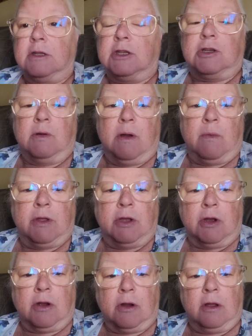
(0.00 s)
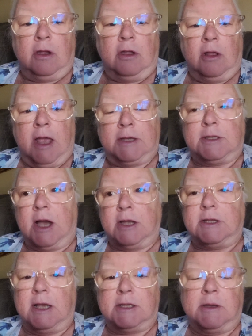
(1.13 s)
to it when you're, like
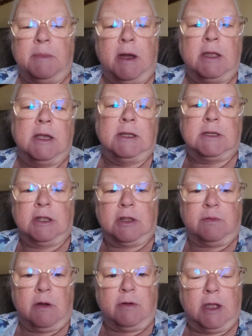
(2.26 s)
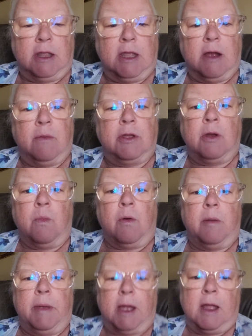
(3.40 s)
saute some onions and throw it in there when you're
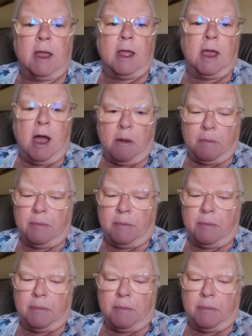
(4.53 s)
warming it up.